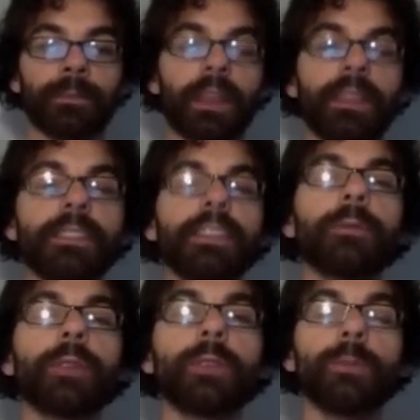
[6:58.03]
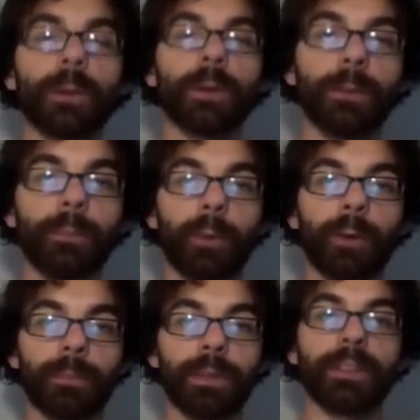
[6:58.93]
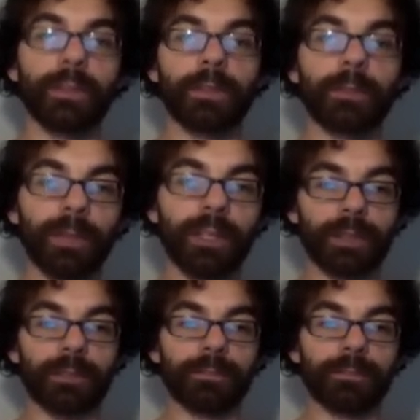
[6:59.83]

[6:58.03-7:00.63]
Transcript: And this gives us a very important piece of information.